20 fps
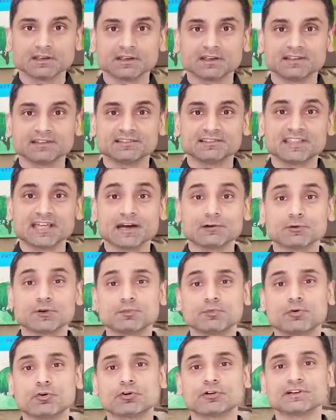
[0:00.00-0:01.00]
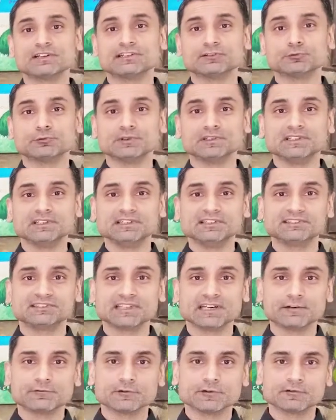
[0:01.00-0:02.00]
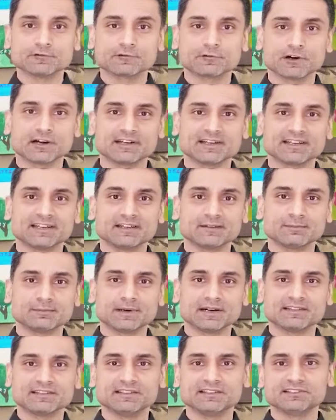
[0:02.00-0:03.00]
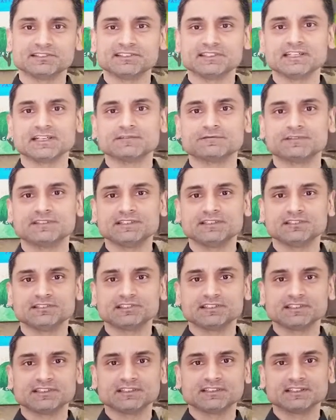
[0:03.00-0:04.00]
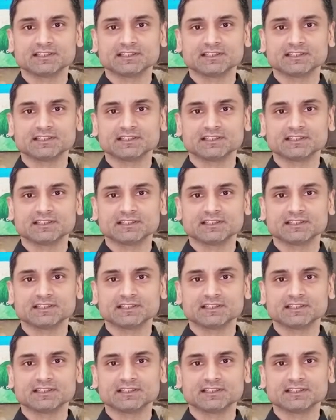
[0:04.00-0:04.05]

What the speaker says: That report is released every Friday by the CFTC.